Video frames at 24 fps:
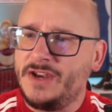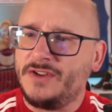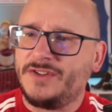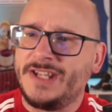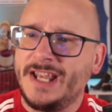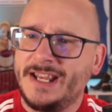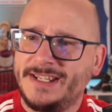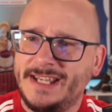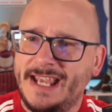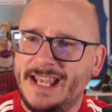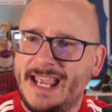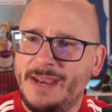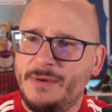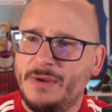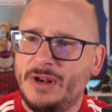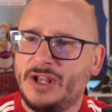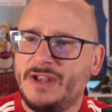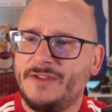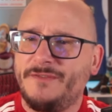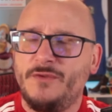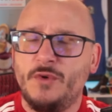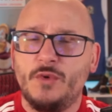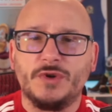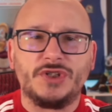Today we're
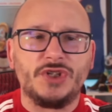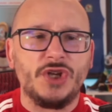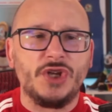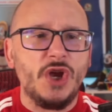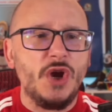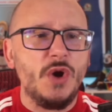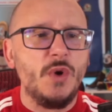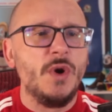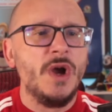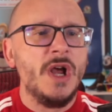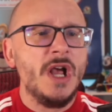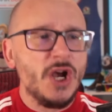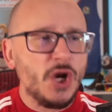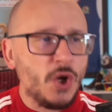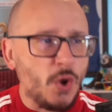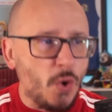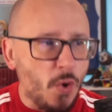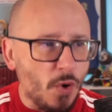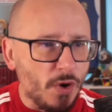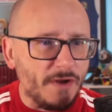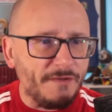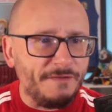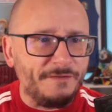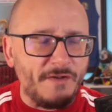looking forward to
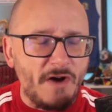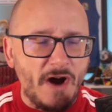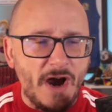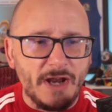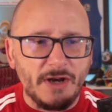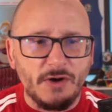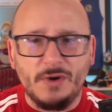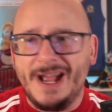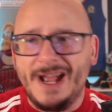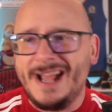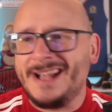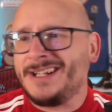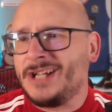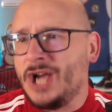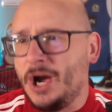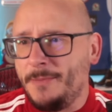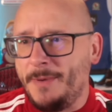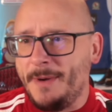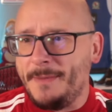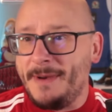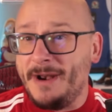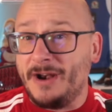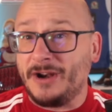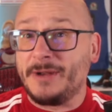quarterfinal at Copa
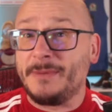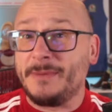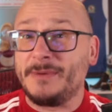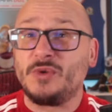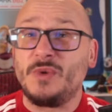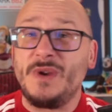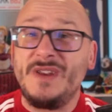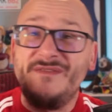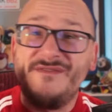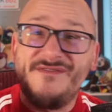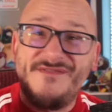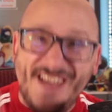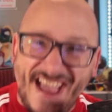America between